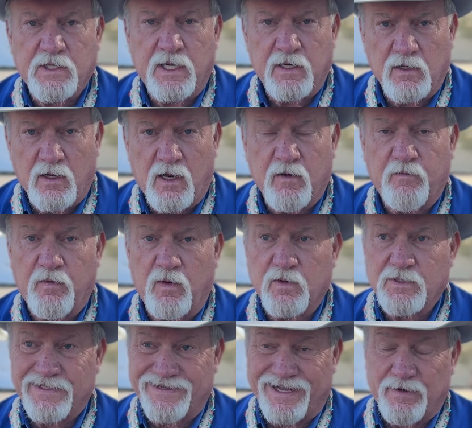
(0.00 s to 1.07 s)
and a lot of
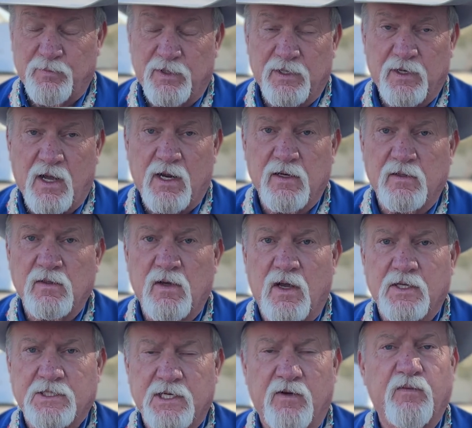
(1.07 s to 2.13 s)
folks like Planada
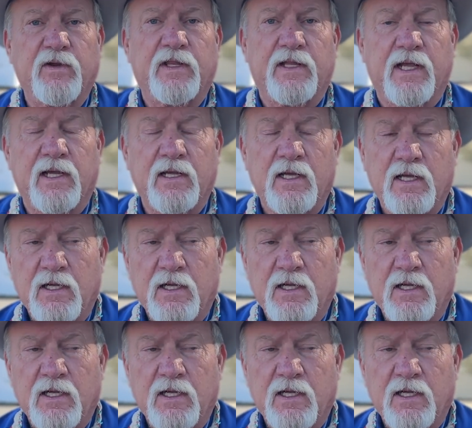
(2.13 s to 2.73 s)
lost everything.